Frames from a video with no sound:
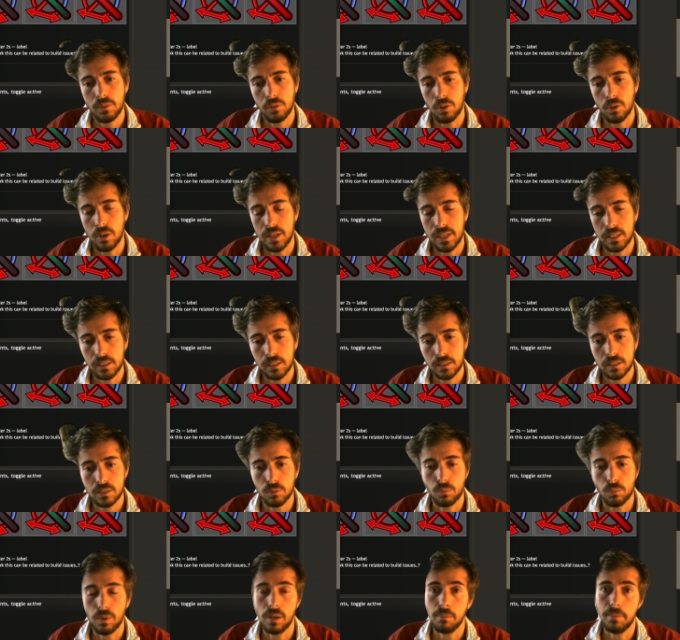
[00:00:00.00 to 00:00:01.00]
The links
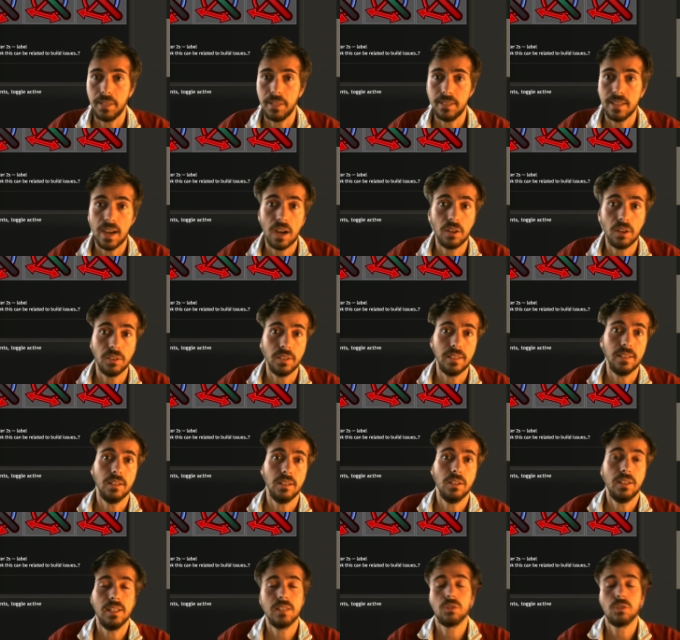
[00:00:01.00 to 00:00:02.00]
will be down in
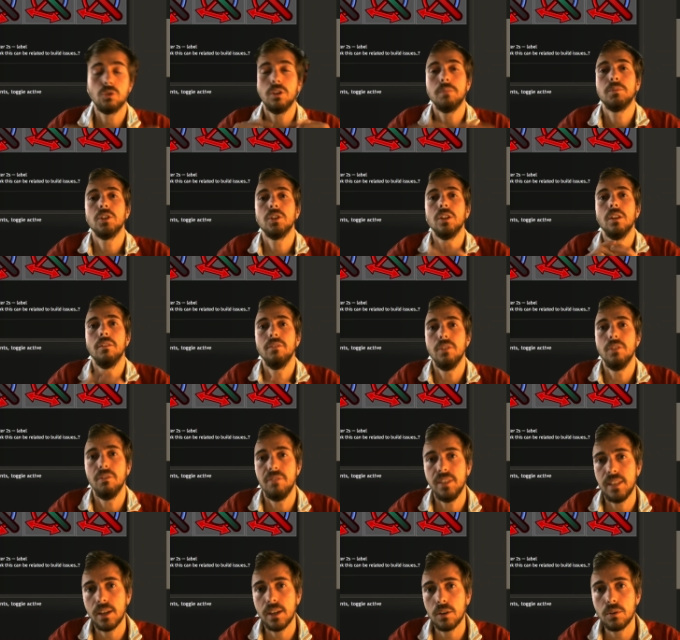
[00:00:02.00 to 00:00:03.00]
the description of the
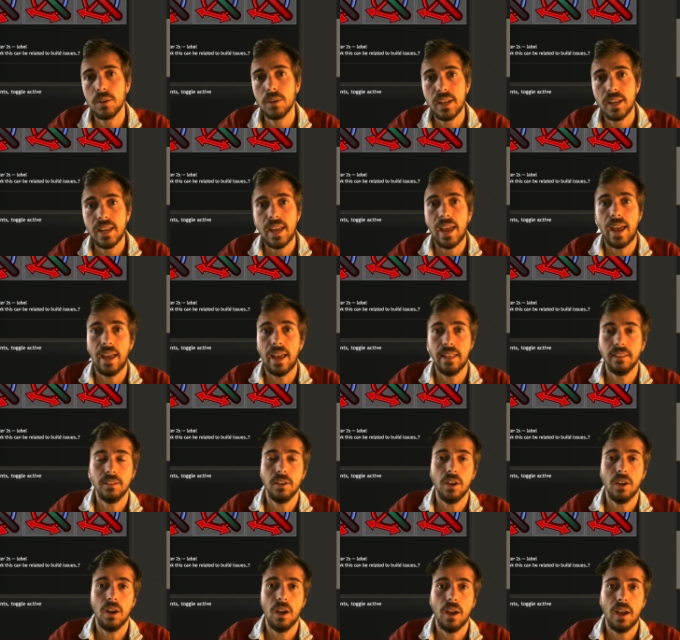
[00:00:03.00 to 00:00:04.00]
video and,
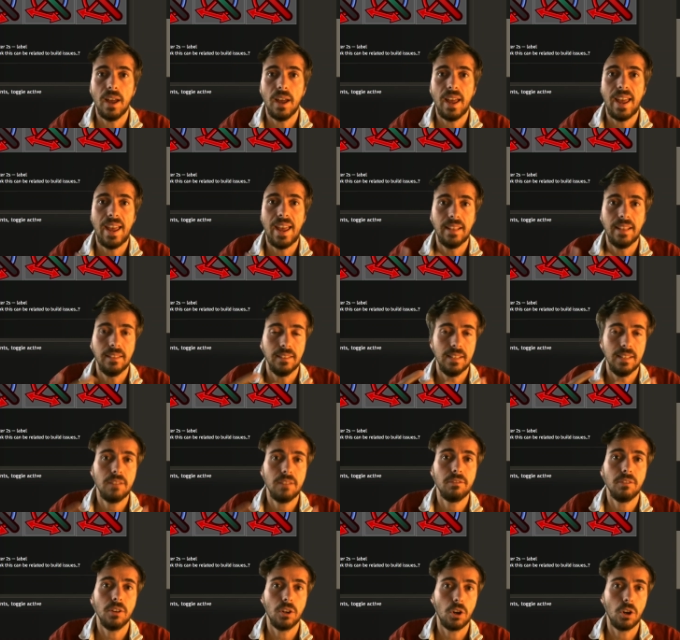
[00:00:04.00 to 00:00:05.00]
uh, and
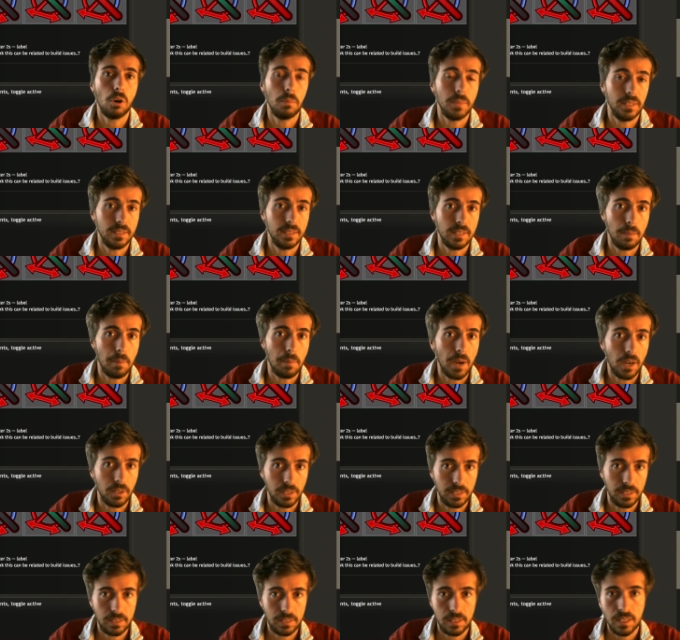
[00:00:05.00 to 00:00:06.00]
leave a comment about
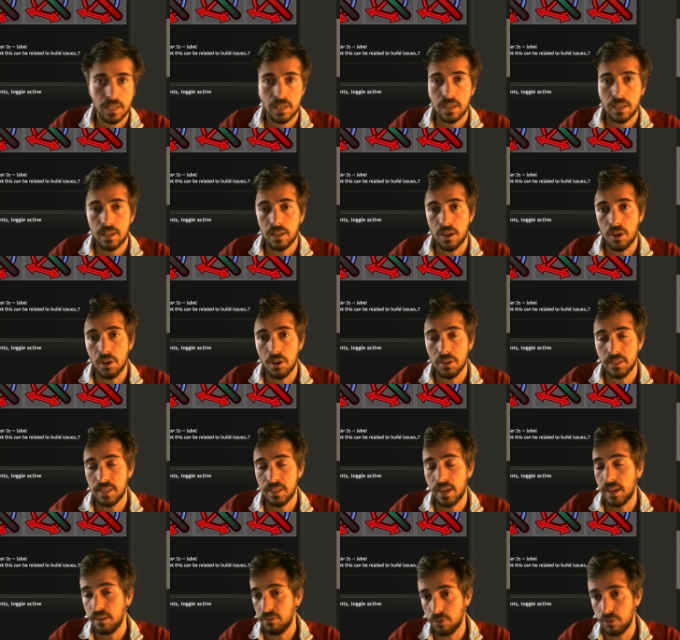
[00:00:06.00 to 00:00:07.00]
it. Uh,
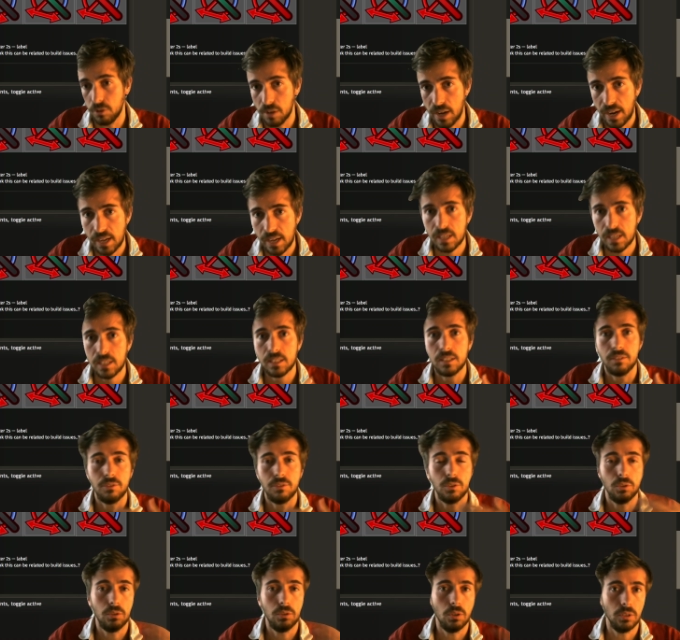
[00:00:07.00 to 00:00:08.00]
say if you like it,
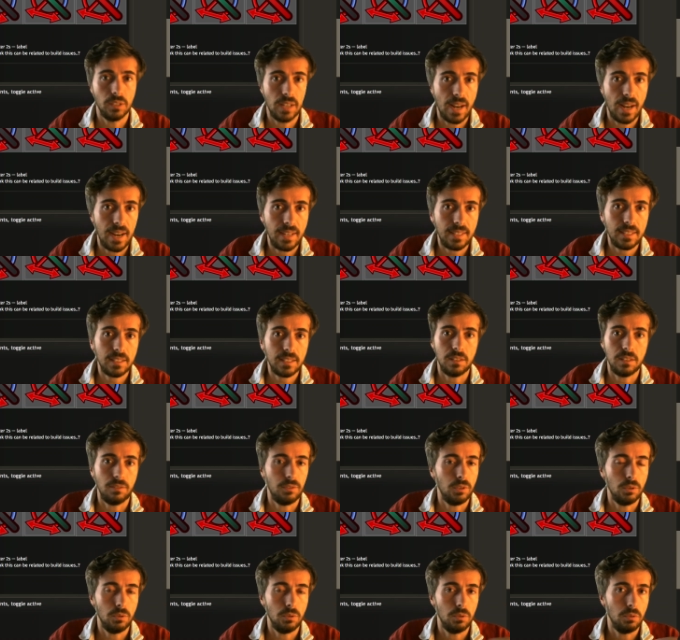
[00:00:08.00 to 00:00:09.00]
if you don't like it,
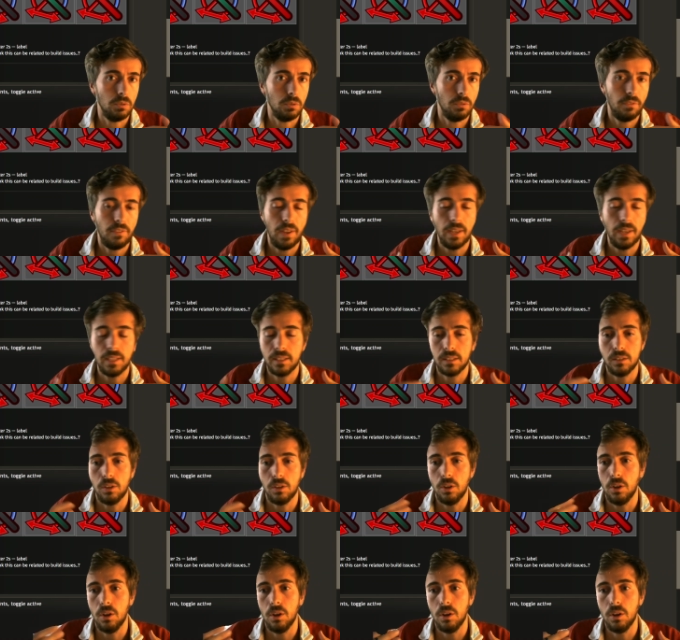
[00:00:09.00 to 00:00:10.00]
if you think
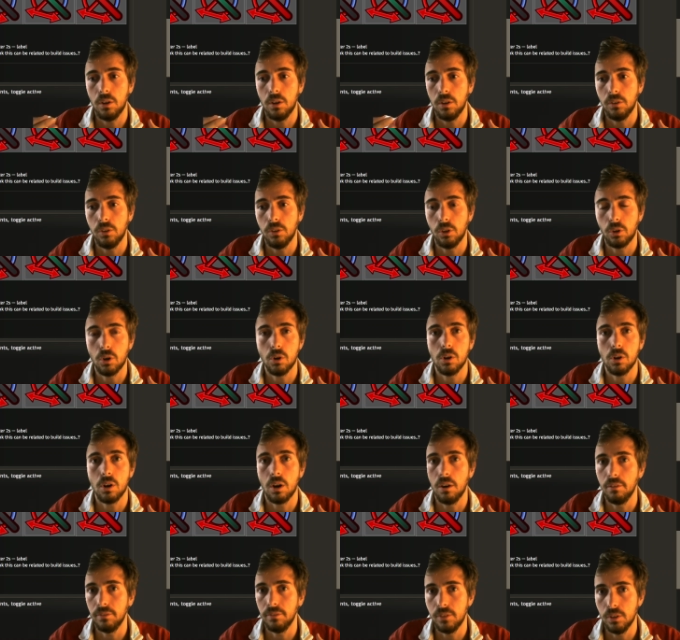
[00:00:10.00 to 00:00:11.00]
the, the color
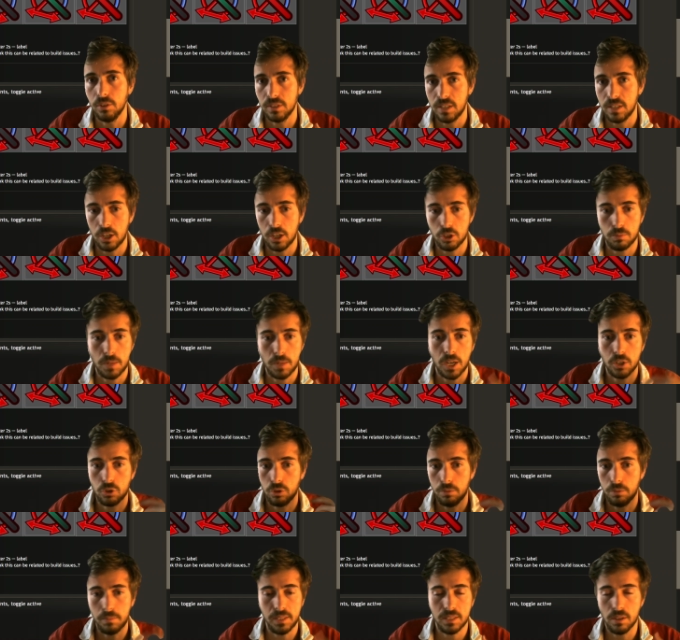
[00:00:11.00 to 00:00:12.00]
of the slash bar
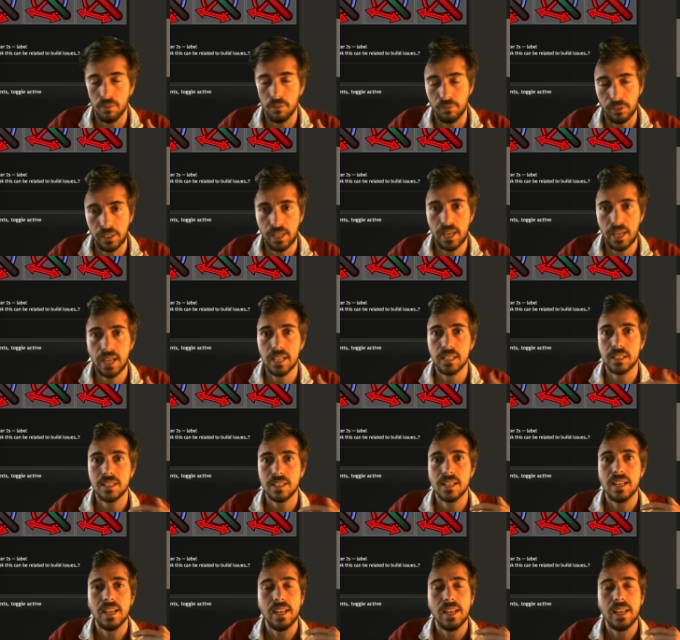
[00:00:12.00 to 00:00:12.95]
should be something else.